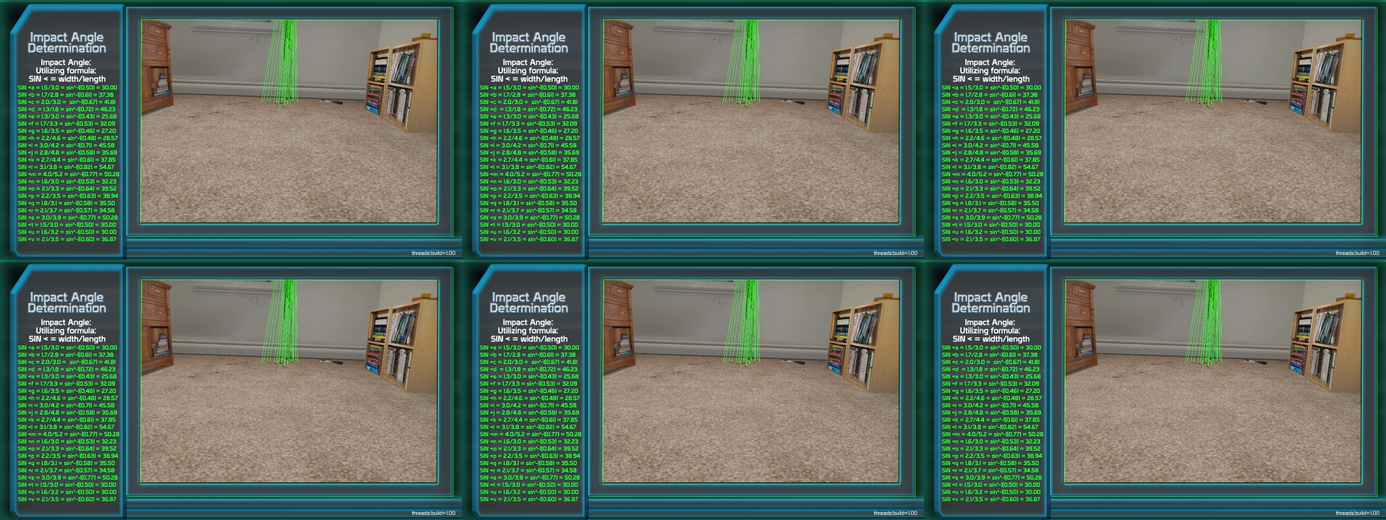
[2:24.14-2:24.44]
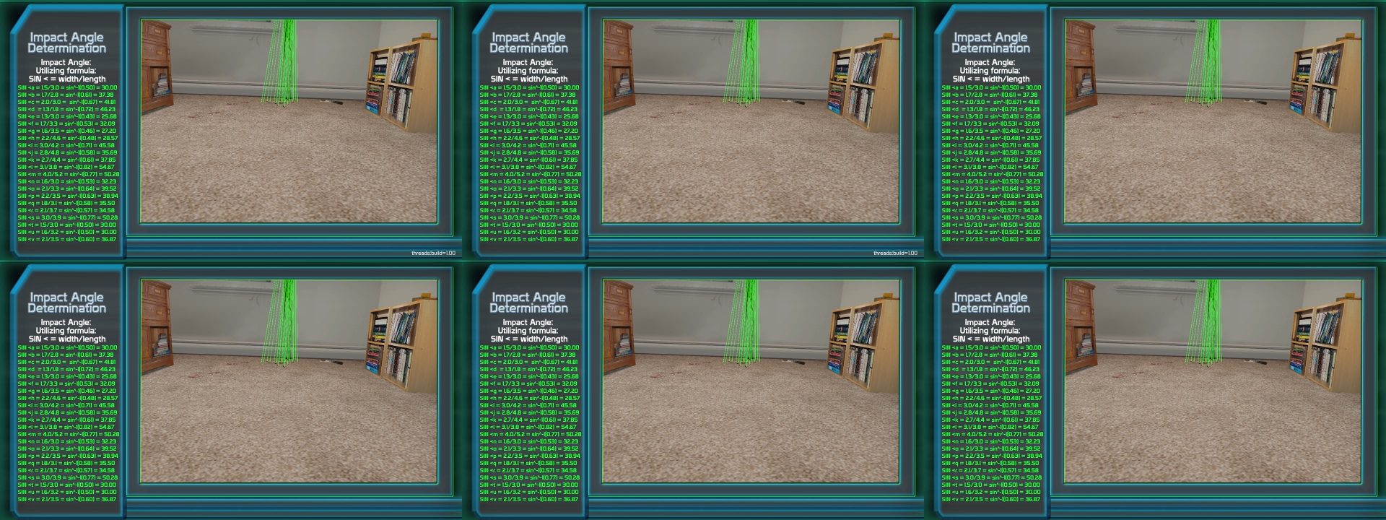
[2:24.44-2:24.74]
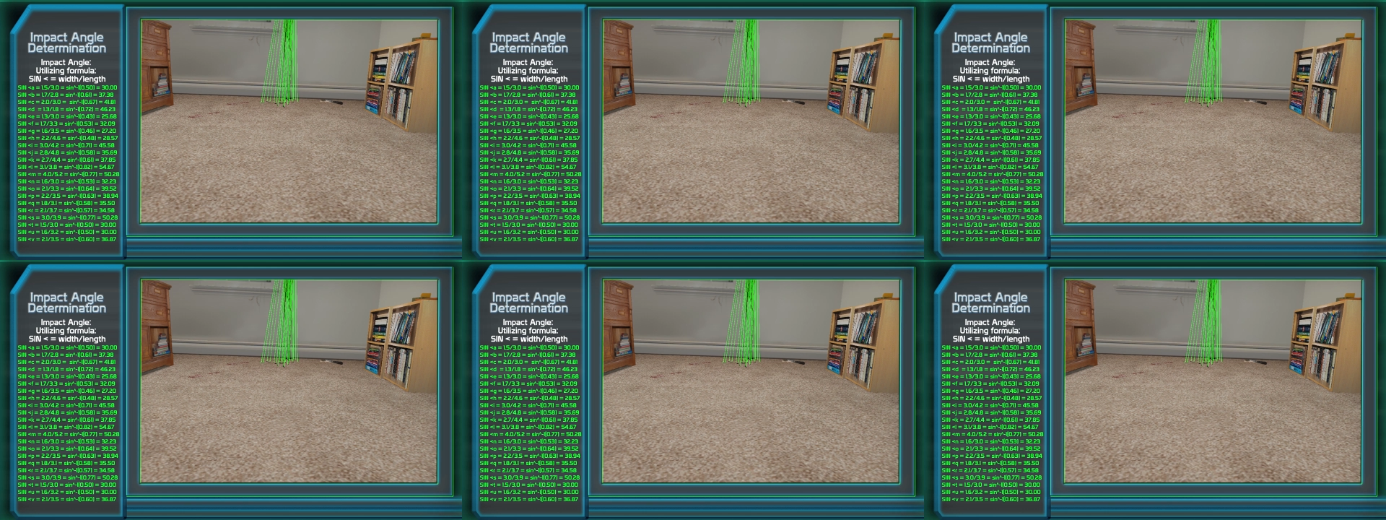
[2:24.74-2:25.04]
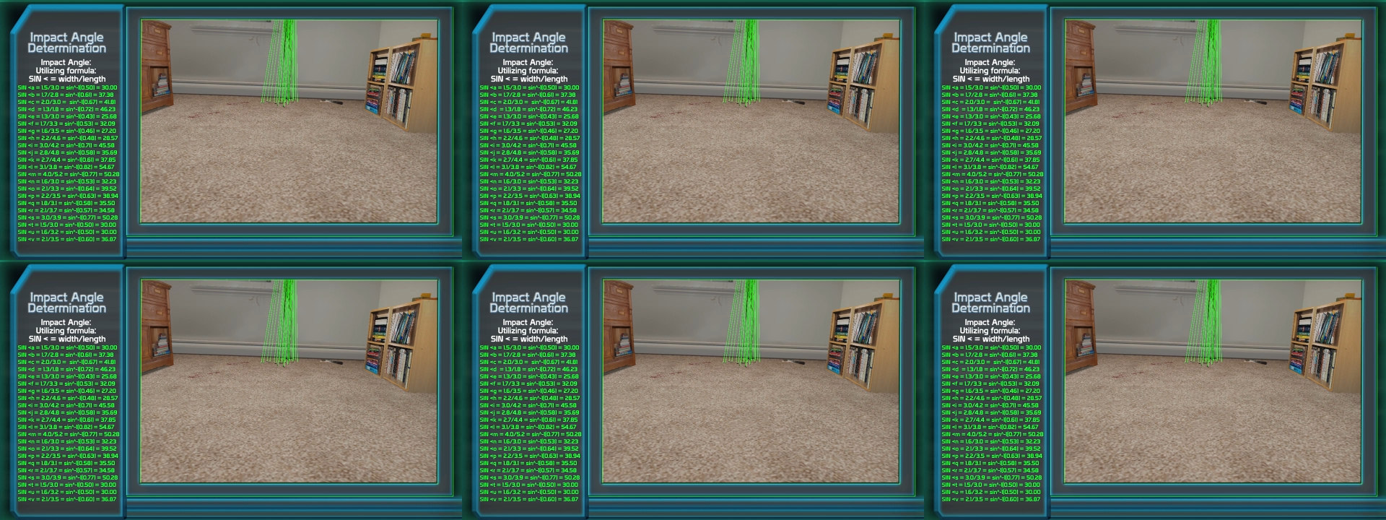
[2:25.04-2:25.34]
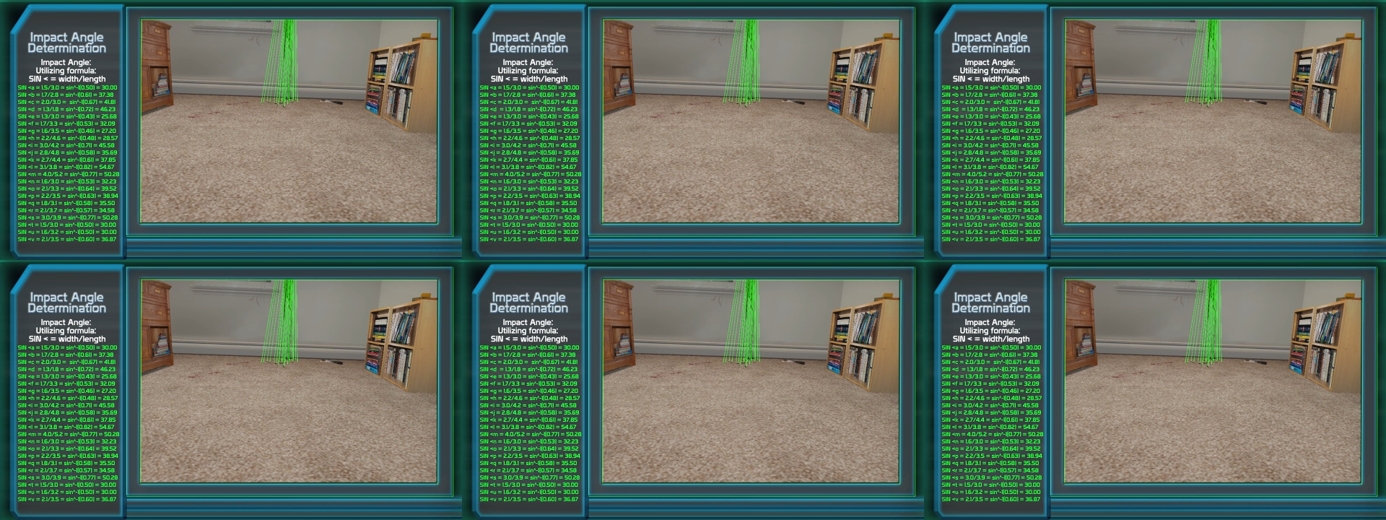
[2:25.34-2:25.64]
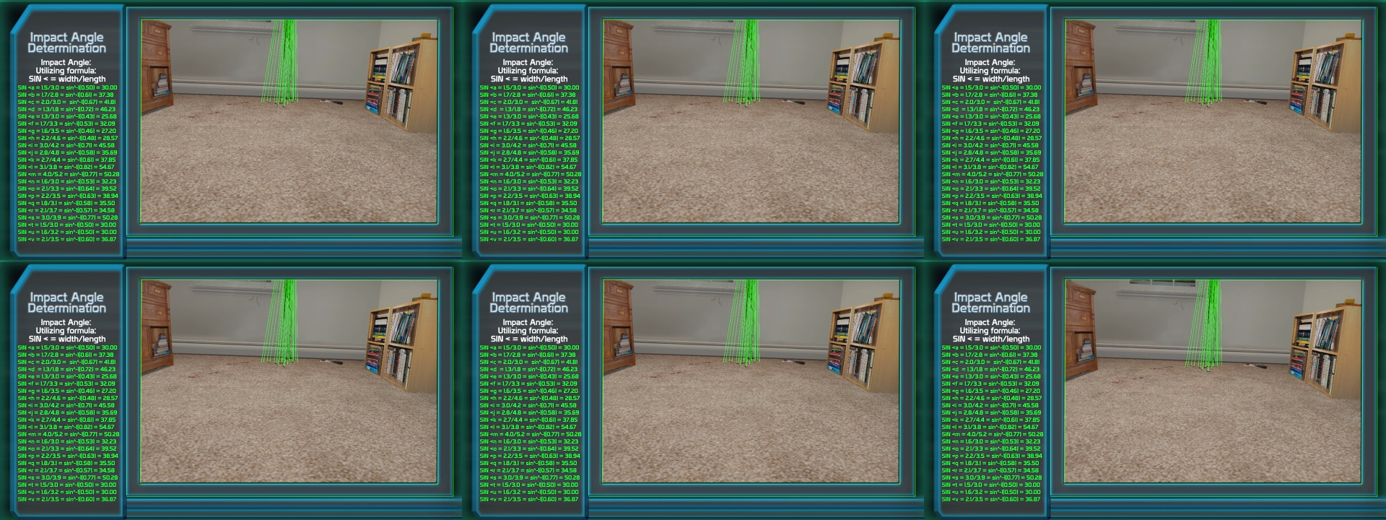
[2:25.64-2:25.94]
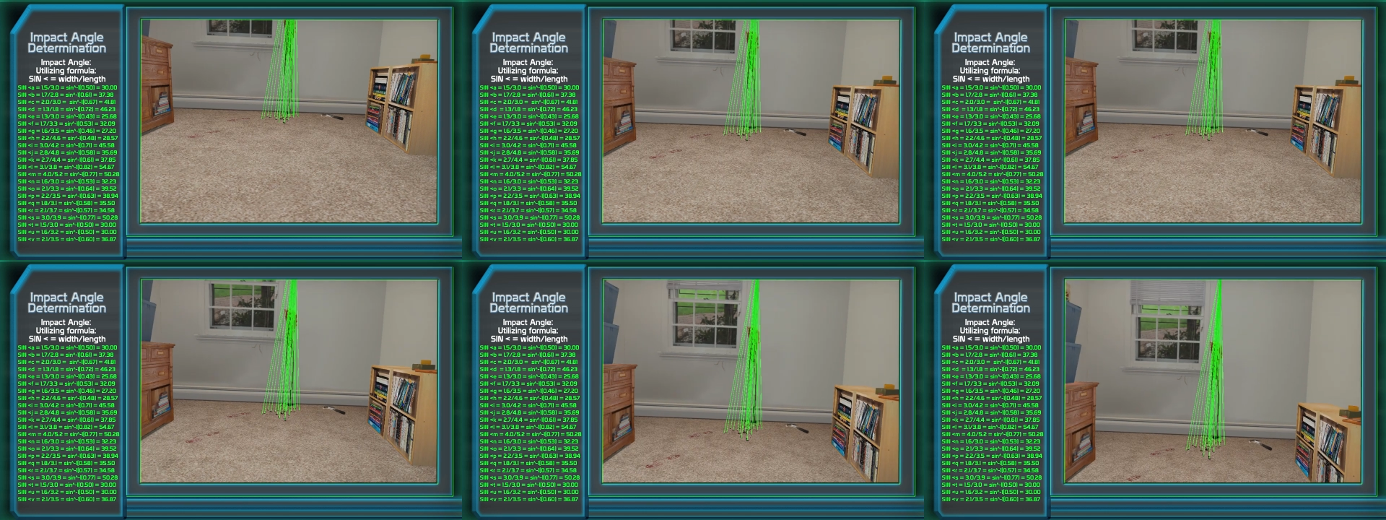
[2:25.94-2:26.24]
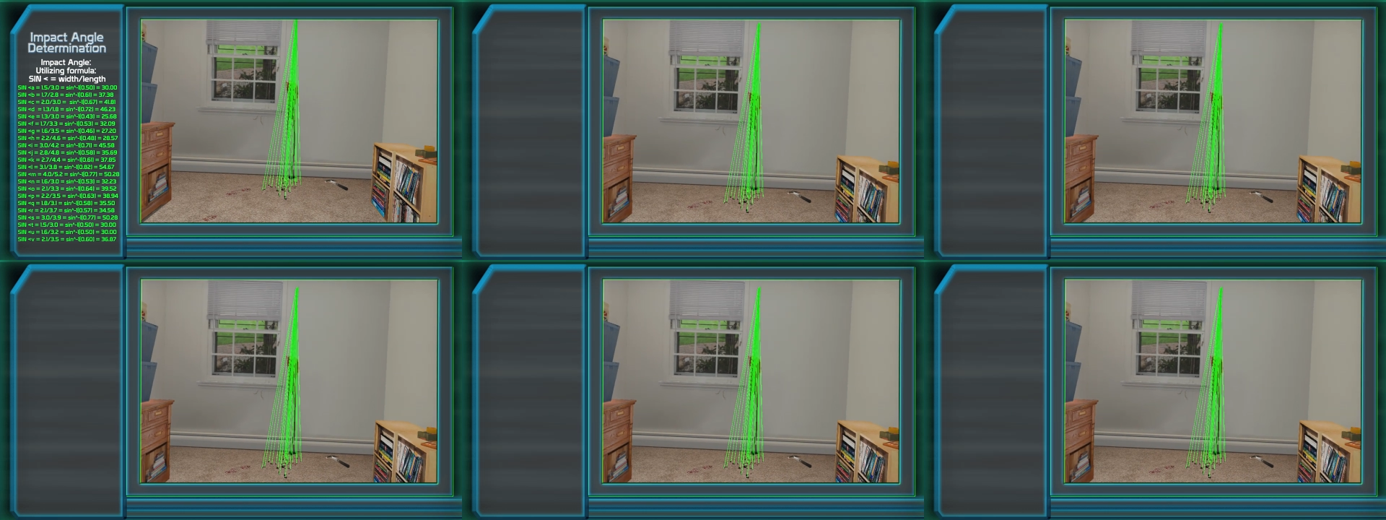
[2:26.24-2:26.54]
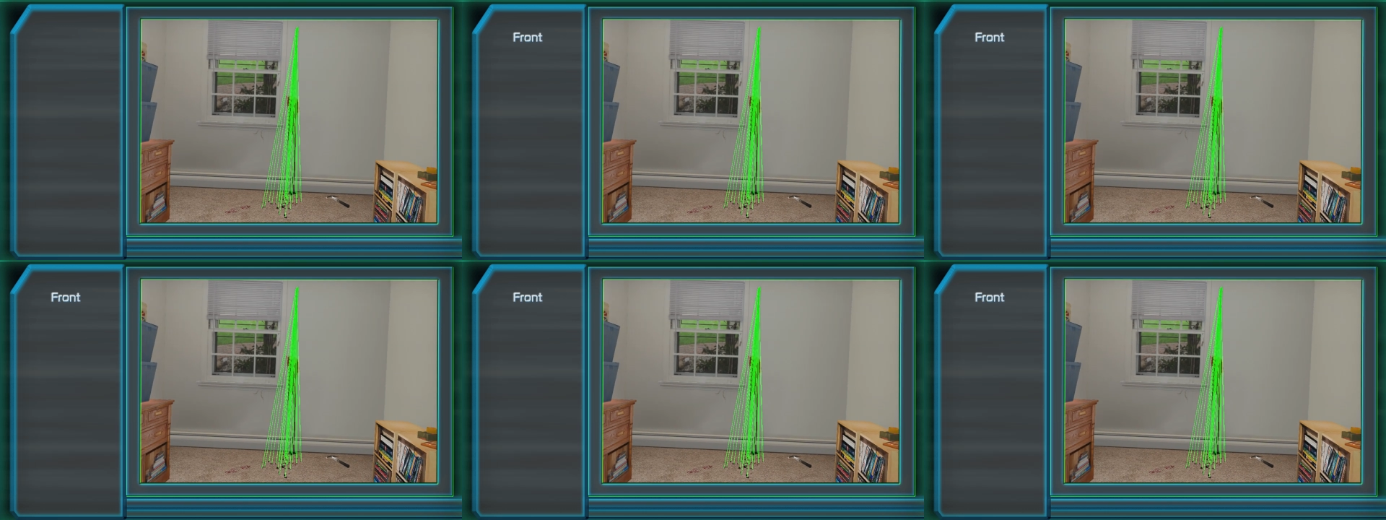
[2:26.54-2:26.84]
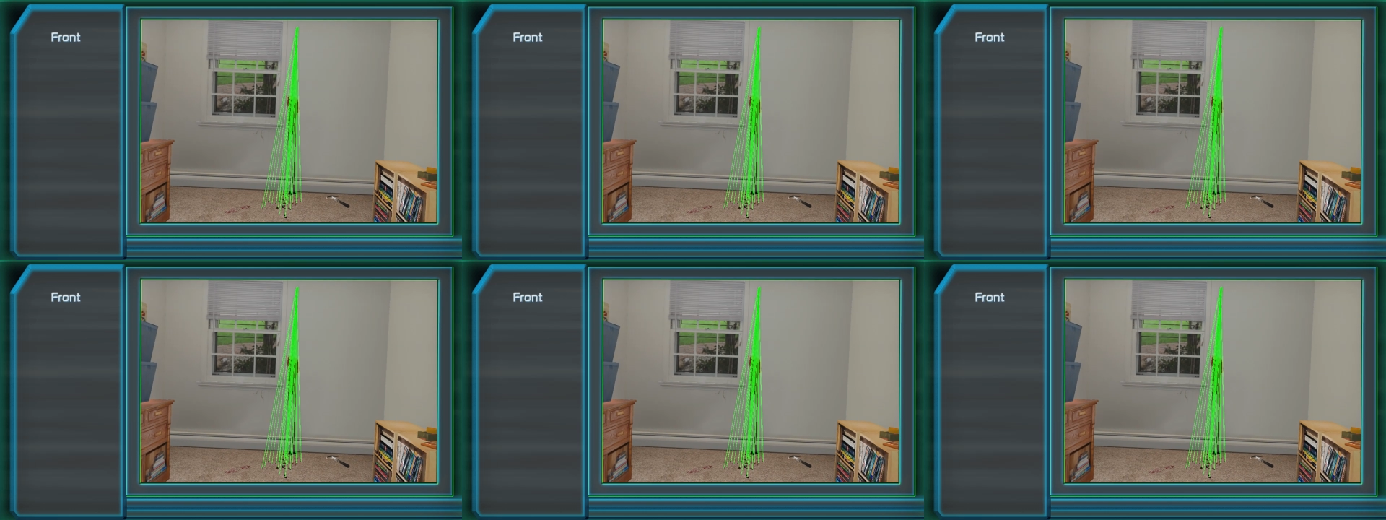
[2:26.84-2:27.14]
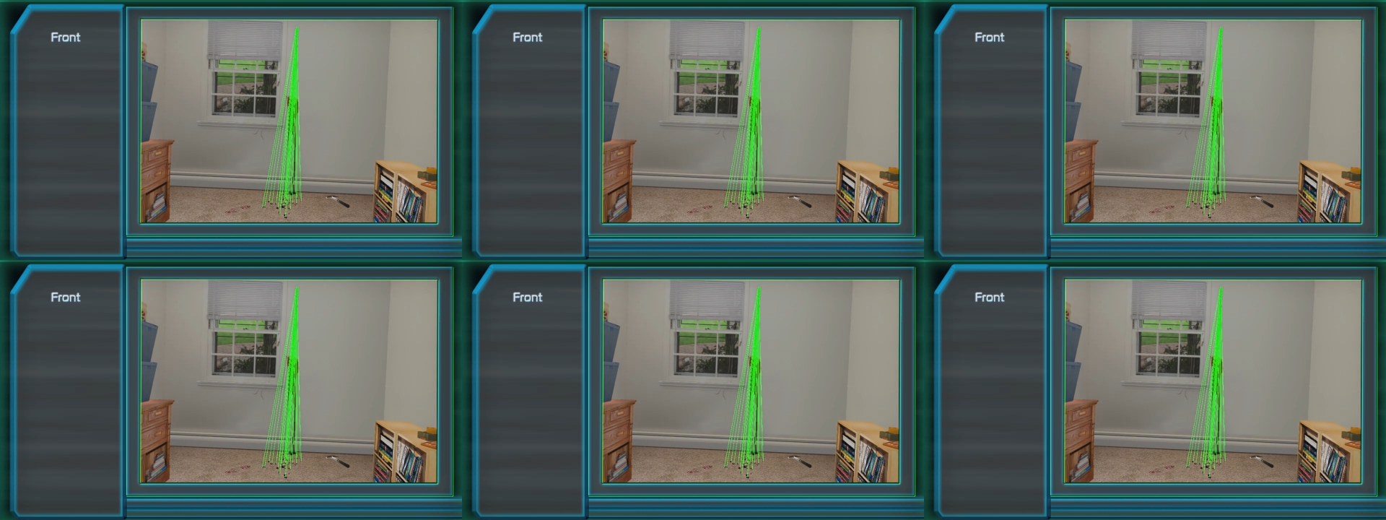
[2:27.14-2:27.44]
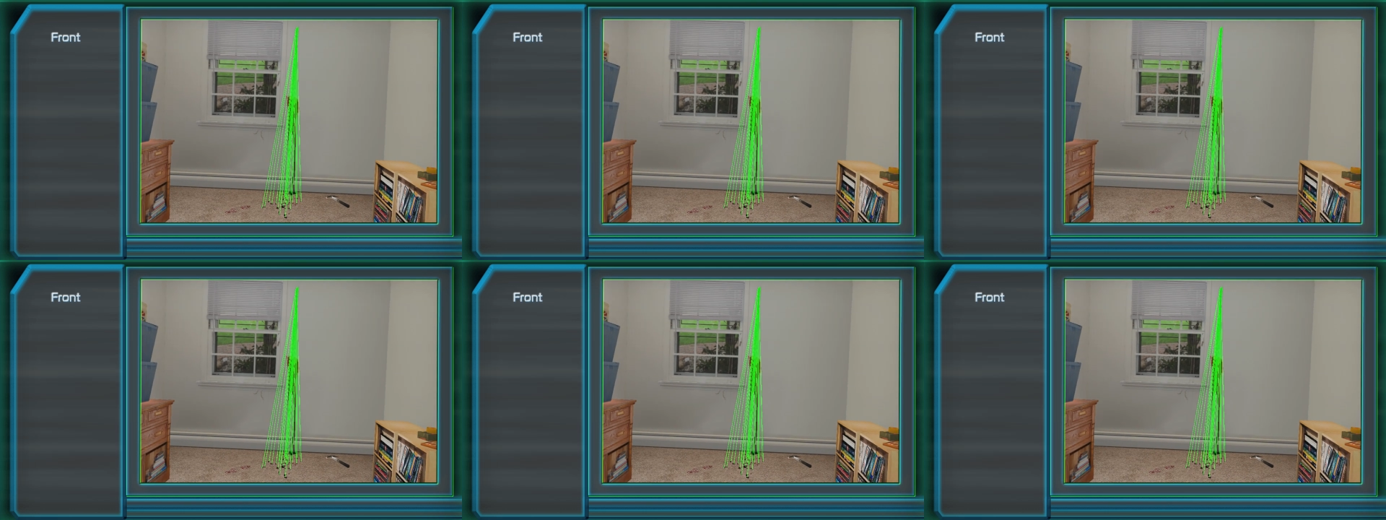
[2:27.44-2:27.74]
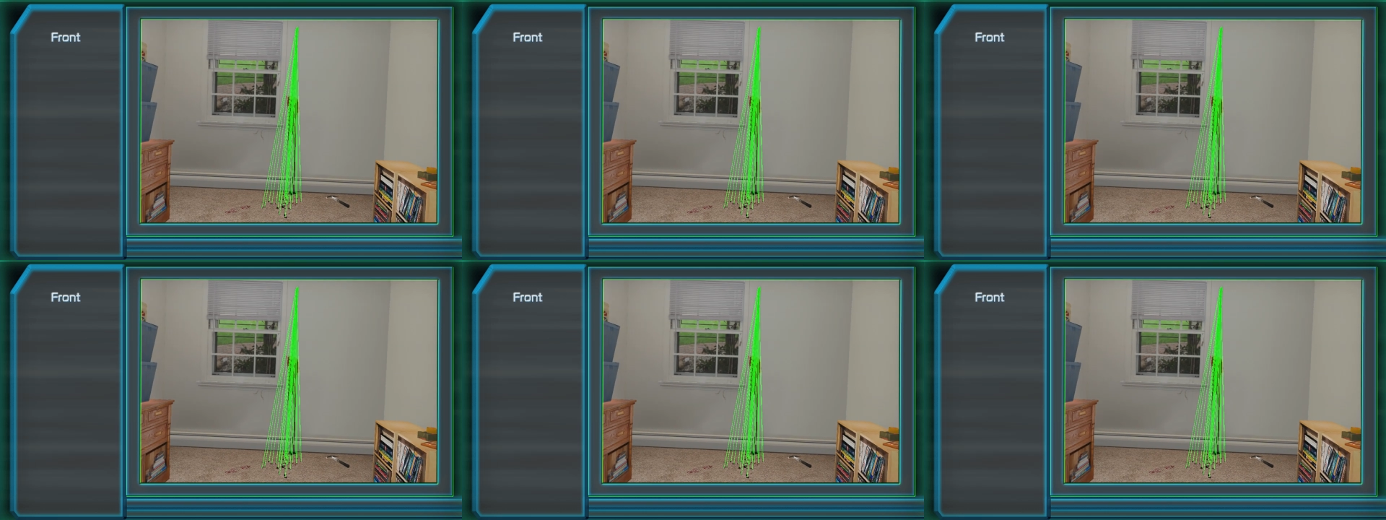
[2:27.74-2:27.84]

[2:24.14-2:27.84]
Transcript: Nobody's mouth can be seen.